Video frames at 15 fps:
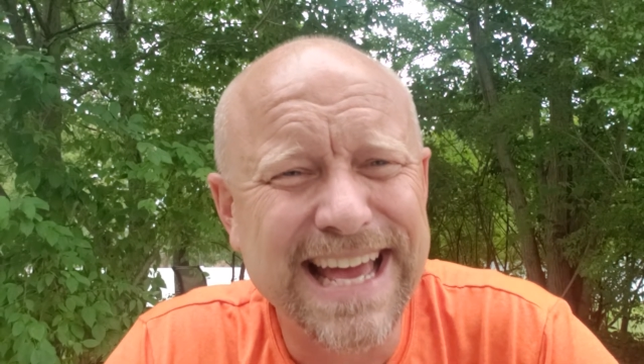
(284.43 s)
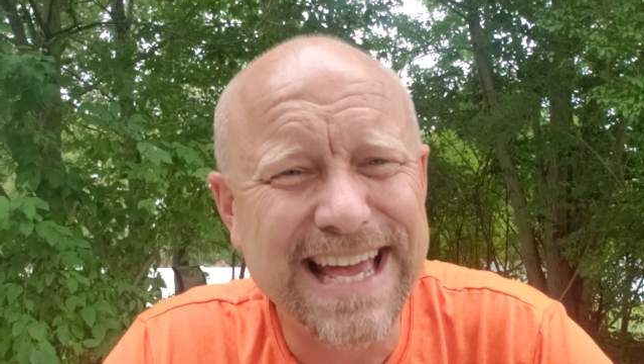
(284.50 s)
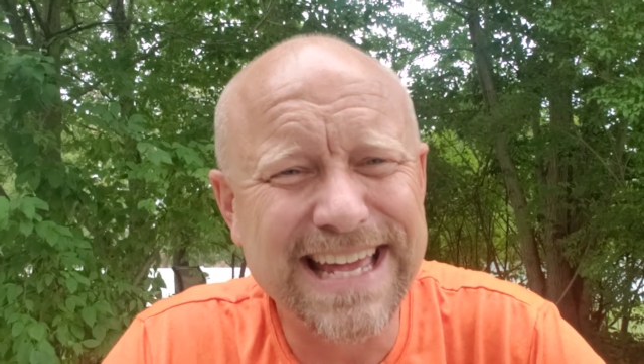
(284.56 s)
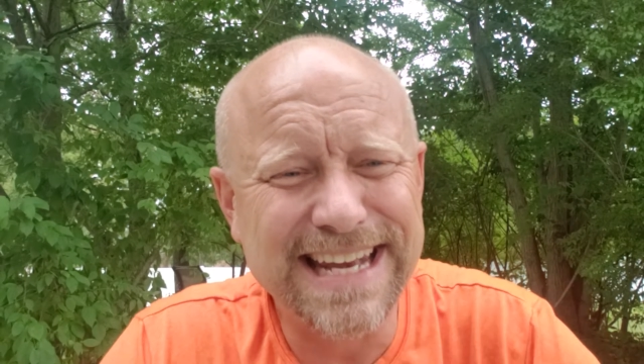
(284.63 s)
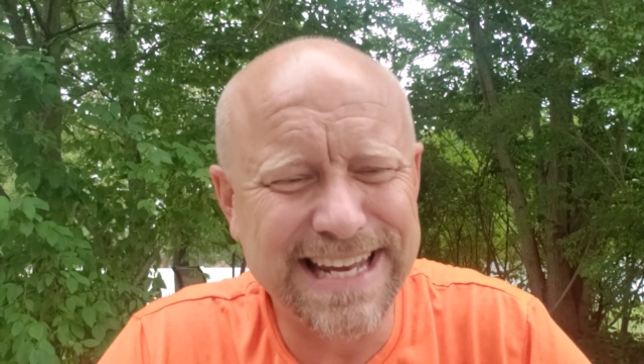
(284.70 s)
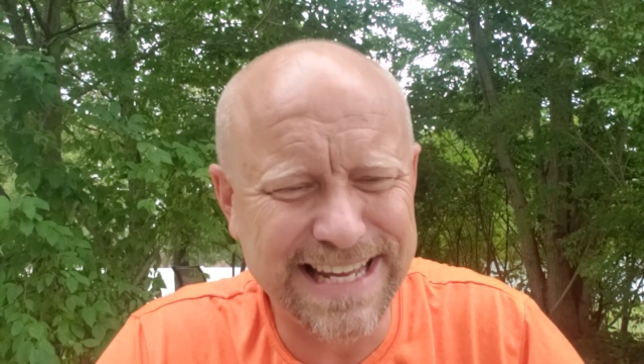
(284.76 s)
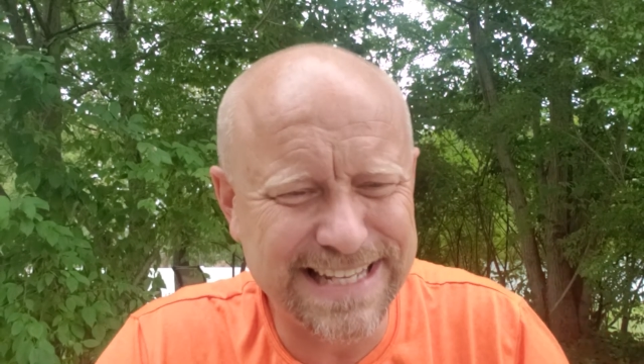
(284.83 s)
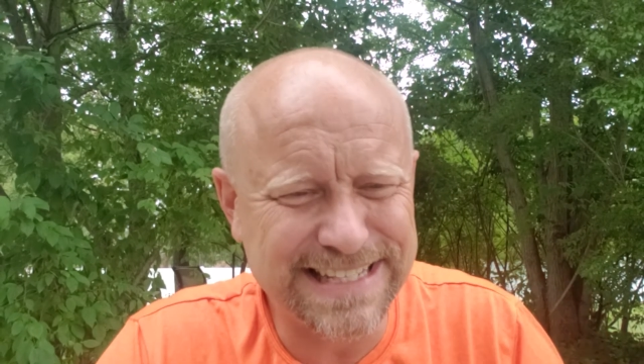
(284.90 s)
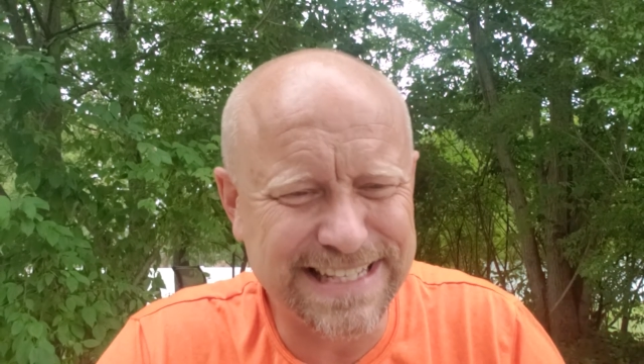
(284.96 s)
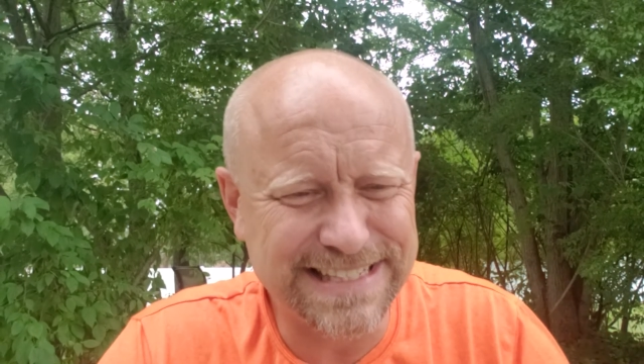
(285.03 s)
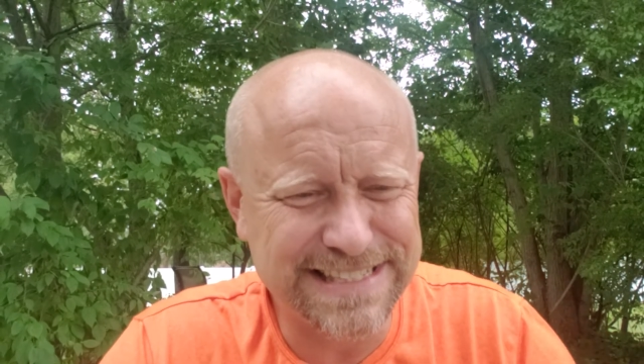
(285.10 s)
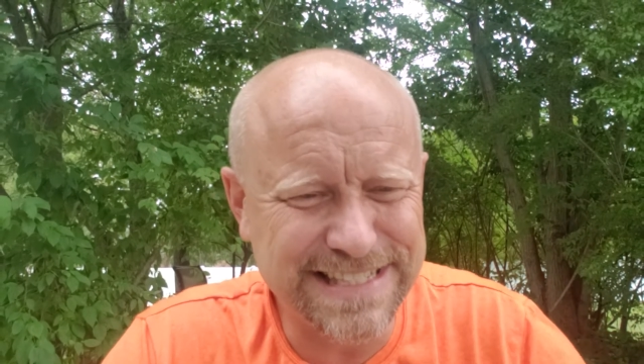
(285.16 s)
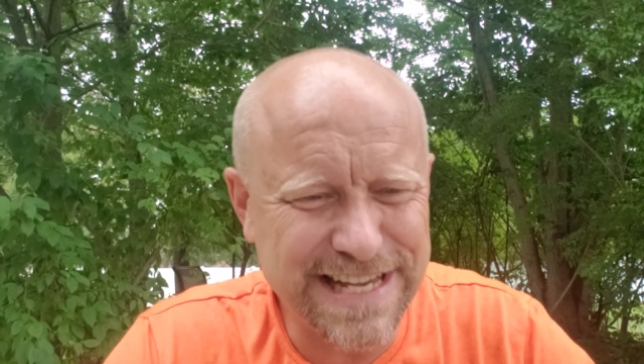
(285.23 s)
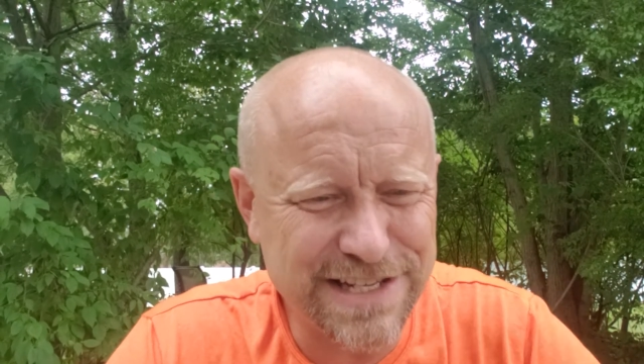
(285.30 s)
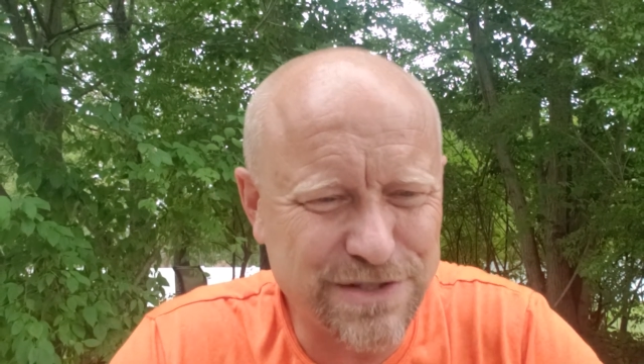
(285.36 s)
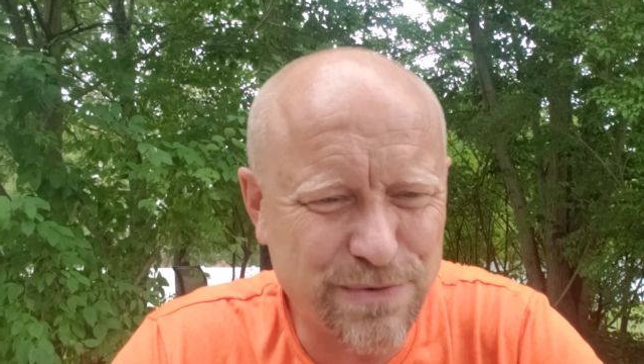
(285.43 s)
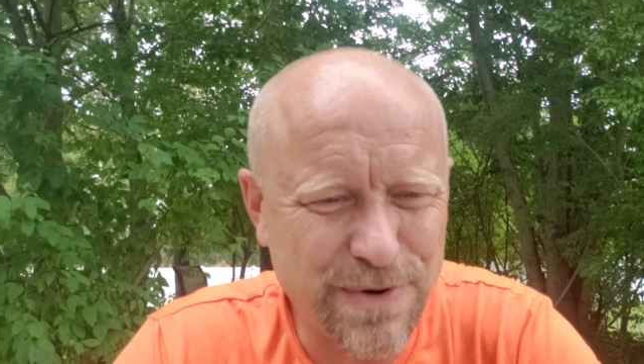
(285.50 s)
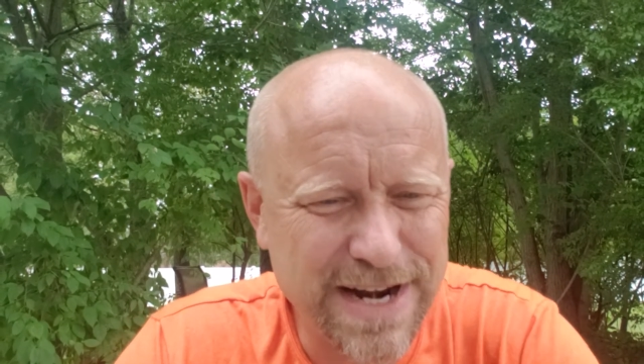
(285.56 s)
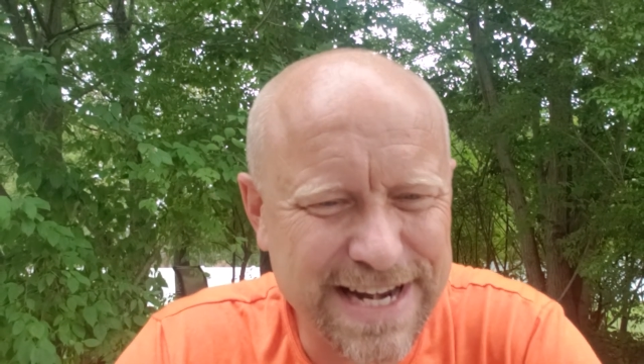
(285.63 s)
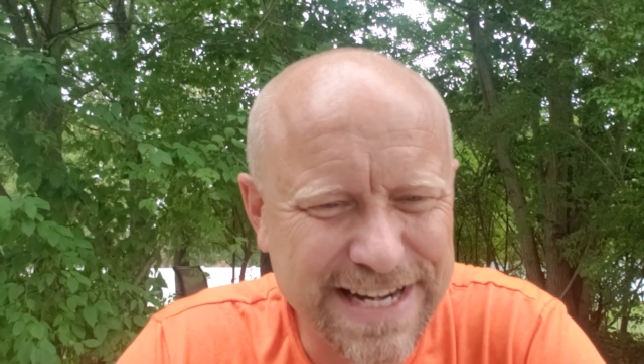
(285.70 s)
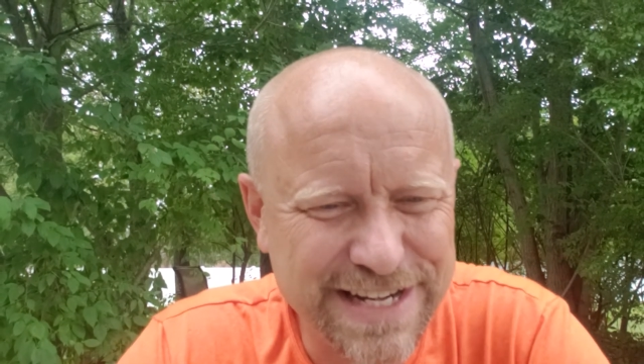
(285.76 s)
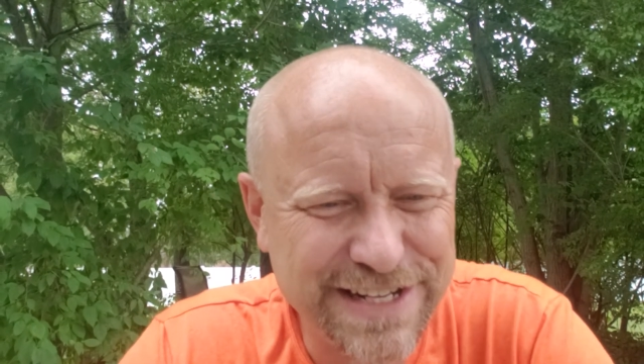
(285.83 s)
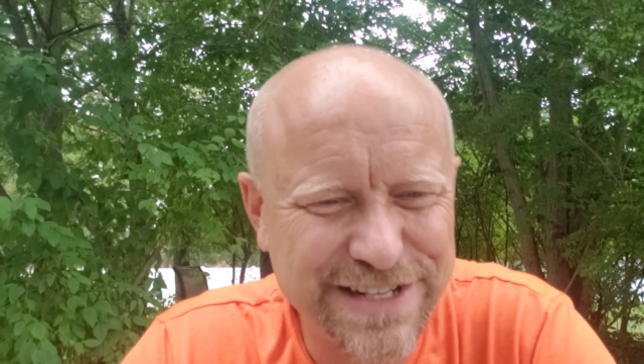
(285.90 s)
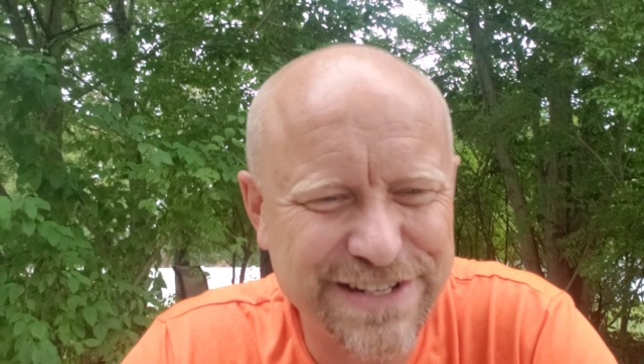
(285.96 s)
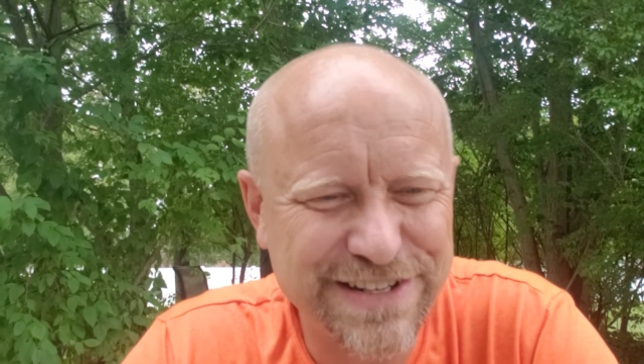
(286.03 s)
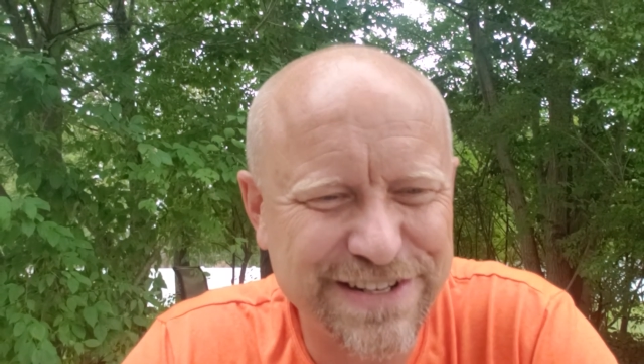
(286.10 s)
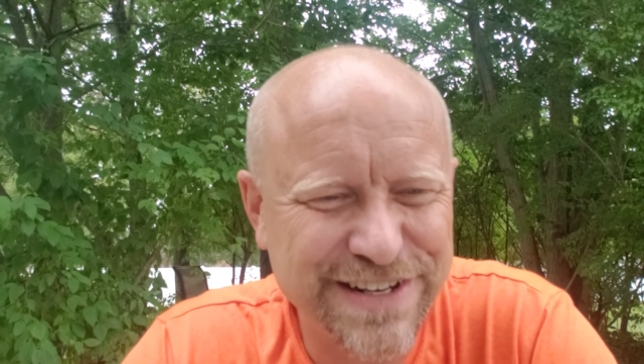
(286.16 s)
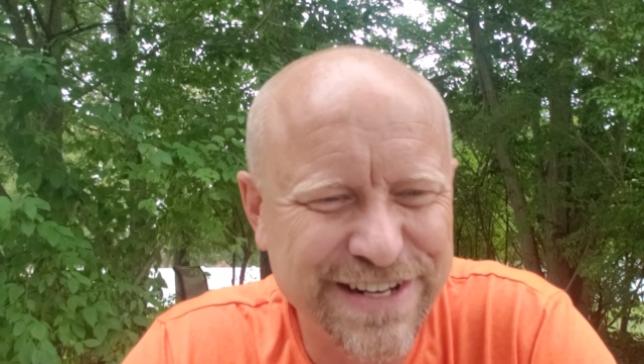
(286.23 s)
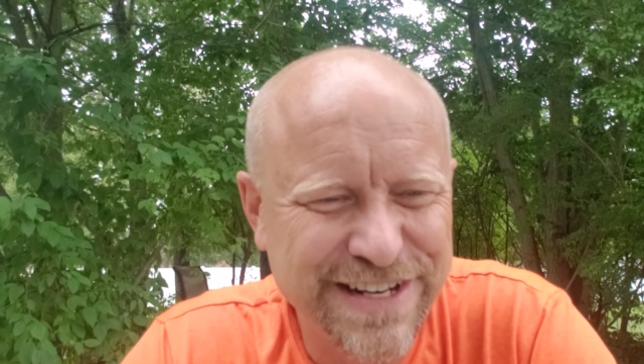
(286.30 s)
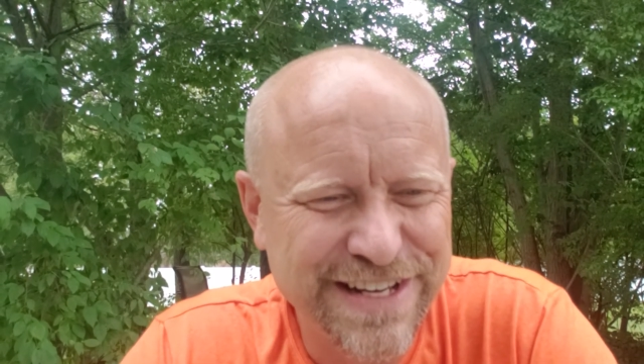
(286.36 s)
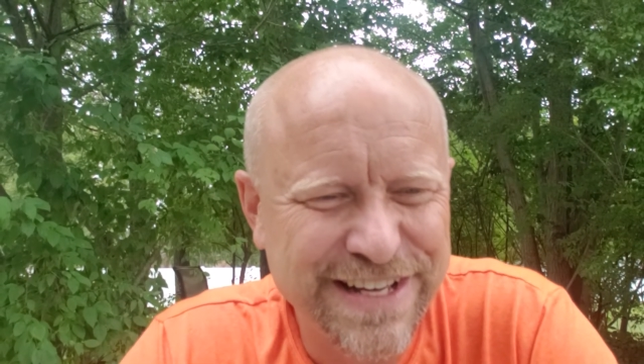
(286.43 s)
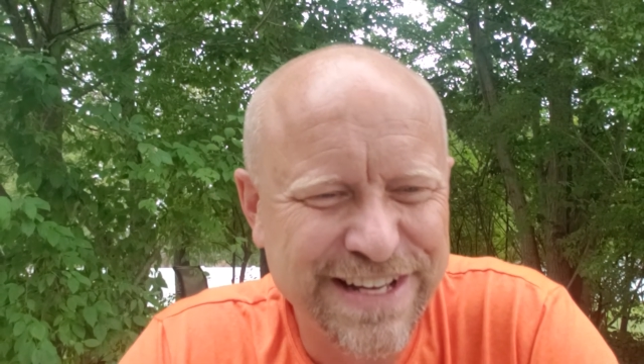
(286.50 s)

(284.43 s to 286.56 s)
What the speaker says: And it says right here